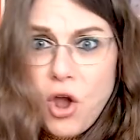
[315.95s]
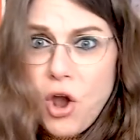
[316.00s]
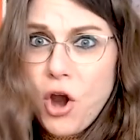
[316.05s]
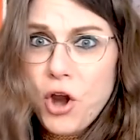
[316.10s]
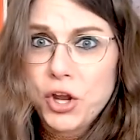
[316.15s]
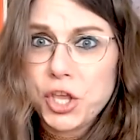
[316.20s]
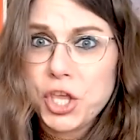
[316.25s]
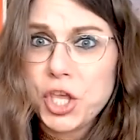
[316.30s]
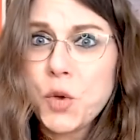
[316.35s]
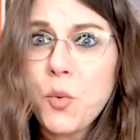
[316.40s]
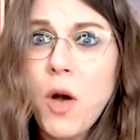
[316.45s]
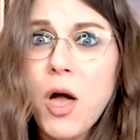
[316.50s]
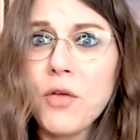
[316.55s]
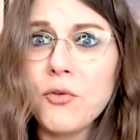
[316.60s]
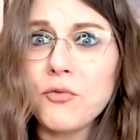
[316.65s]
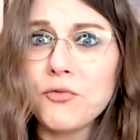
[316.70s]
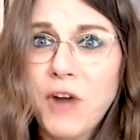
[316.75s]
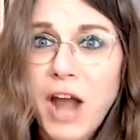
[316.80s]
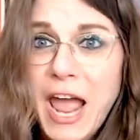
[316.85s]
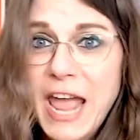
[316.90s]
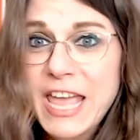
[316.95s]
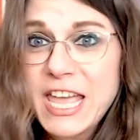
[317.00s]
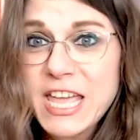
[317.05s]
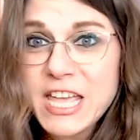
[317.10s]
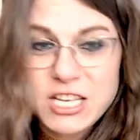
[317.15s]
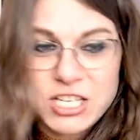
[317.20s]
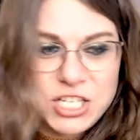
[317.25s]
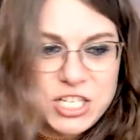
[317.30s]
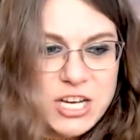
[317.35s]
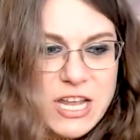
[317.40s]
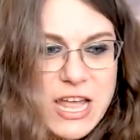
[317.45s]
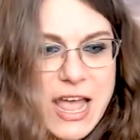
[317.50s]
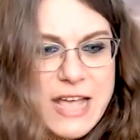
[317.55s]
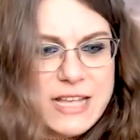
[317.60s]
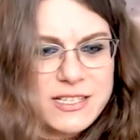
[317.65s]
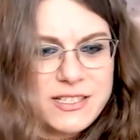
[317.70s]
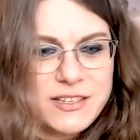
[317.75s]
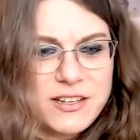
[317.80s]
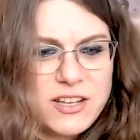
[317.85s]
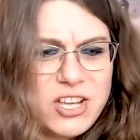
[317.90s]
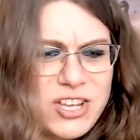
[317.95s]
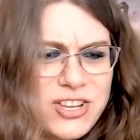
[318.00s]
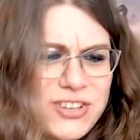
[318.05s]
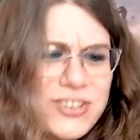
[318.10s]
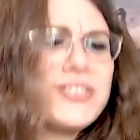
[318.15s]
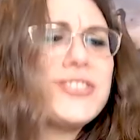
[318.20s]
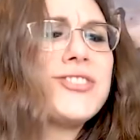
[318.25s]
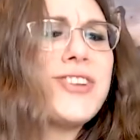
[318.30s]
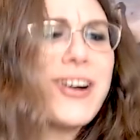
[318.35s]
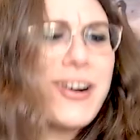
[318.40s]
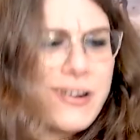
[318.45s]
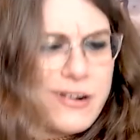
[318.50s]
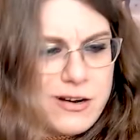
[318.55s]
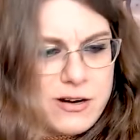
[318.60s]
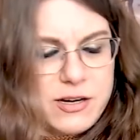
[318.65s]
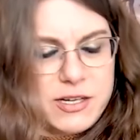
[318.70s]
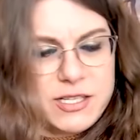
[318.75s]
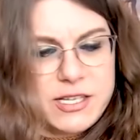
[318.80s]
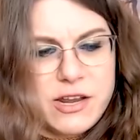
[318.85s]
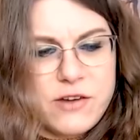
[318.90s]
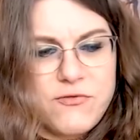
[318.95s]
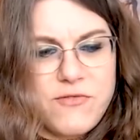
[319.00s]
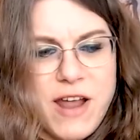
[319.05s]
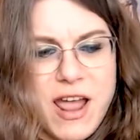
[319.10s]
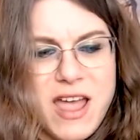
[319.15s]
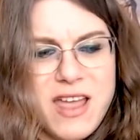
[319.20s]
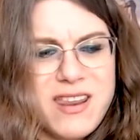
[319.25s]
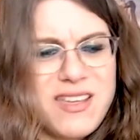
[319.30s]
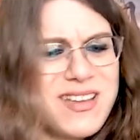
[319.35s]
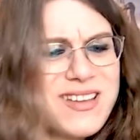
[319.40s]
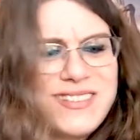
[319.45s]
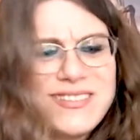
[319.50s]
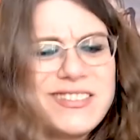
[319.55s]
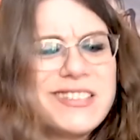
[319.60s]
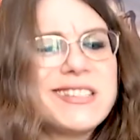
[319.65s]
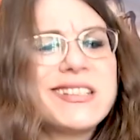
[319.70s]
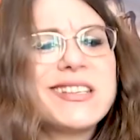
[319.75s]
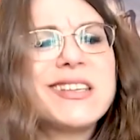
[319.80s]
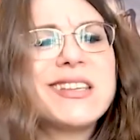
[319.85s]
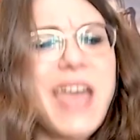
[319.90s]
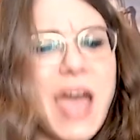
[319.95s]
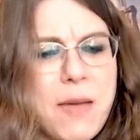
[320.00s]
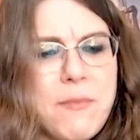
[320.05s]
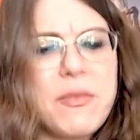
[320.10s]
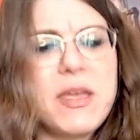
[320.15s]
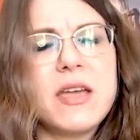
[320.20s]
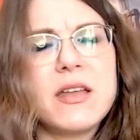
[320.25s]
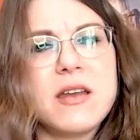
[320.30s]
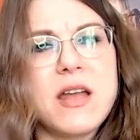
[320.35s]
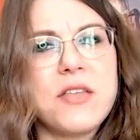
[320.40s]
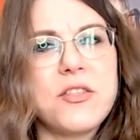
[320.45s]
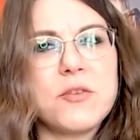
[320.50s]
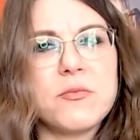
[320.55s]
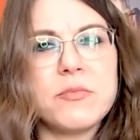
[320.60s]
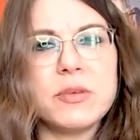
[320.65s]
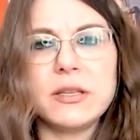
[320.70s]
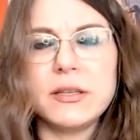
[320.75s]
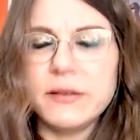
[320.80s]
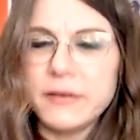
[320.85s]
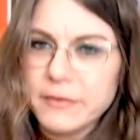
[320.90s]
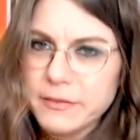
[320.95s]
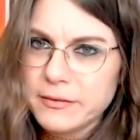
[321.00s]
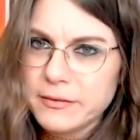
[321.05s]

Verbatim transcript: Are you all right? she asked. Sure, said Red. Just get me another balloon.